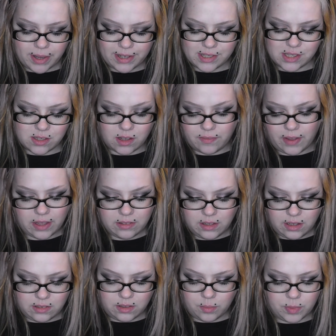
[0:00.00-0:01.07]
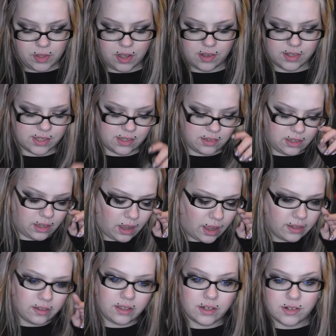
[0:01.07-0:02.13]
I've had like lip gloss and like
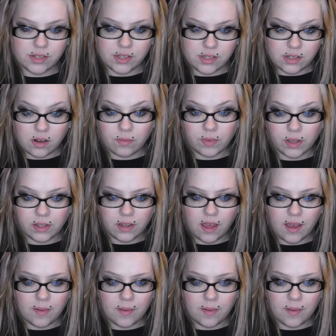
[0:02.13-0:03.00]
eyeliners and stuff like that.